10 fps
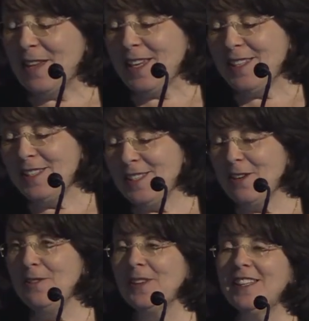
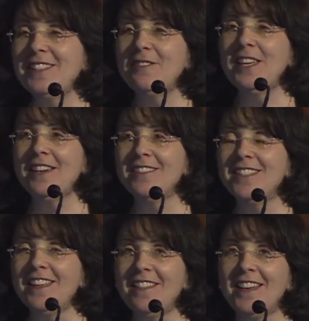So
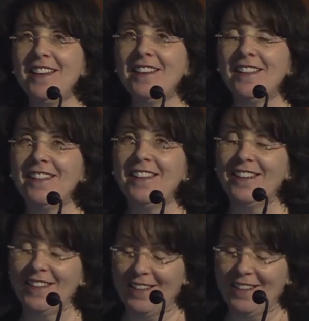here's, I think, the